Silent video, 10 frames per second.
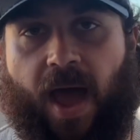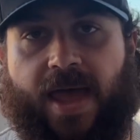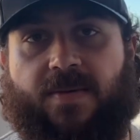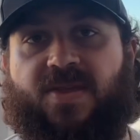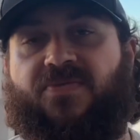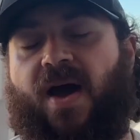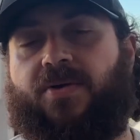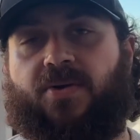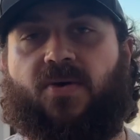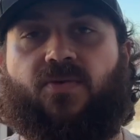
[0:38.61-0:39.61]
I am the
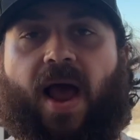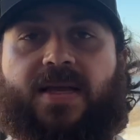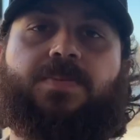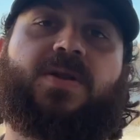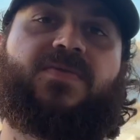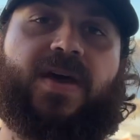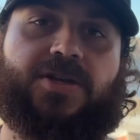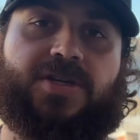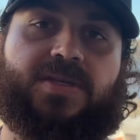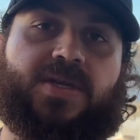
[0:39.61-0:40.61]
founder of Rise Up
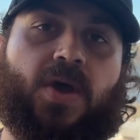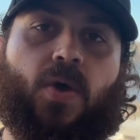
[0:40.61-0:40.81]
Innovations,